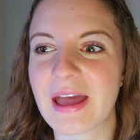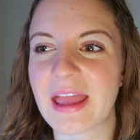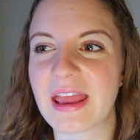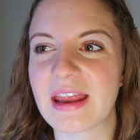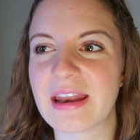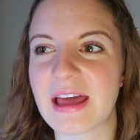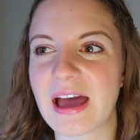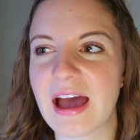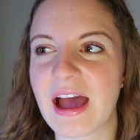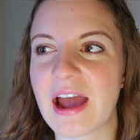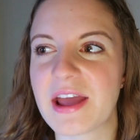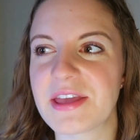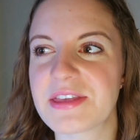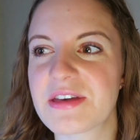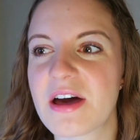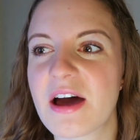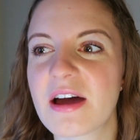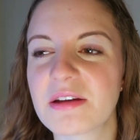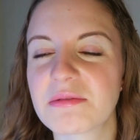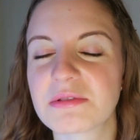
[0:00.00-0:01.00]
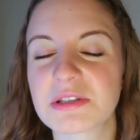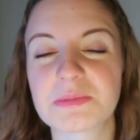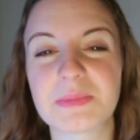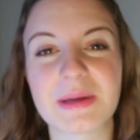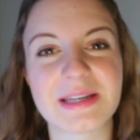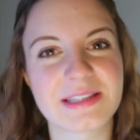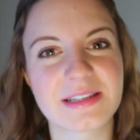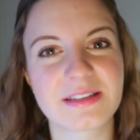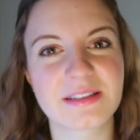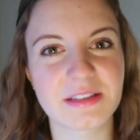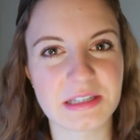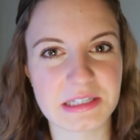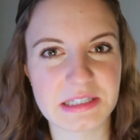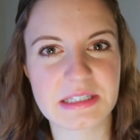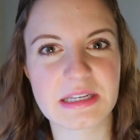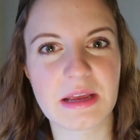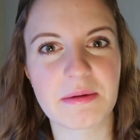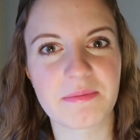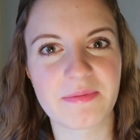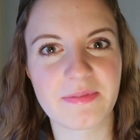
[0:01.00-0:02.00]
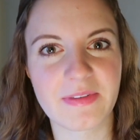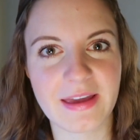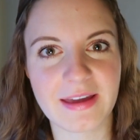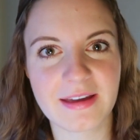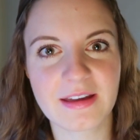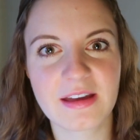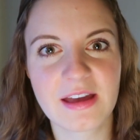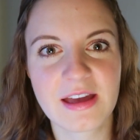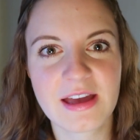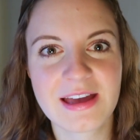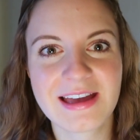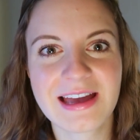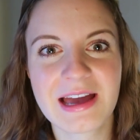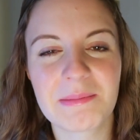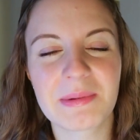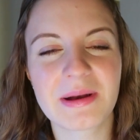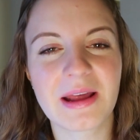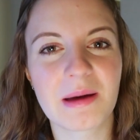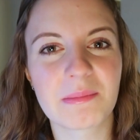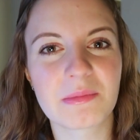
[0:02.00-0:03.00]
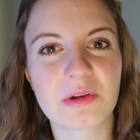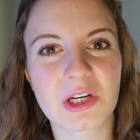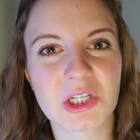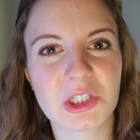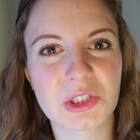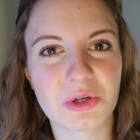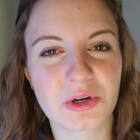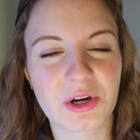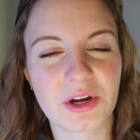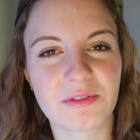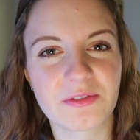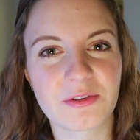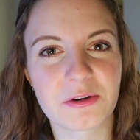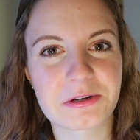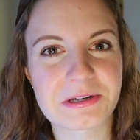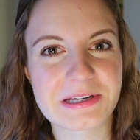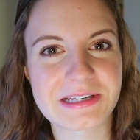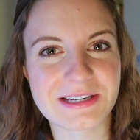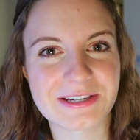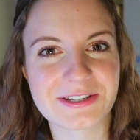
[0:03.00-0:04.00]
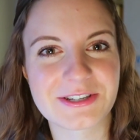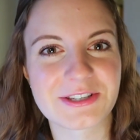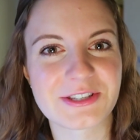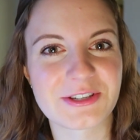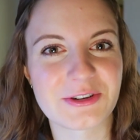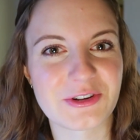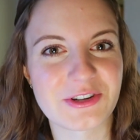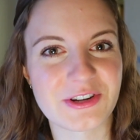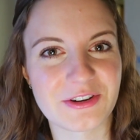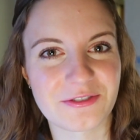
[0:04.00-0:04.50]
and I thought it was basically the same thing, but I'm not sure if your traditions are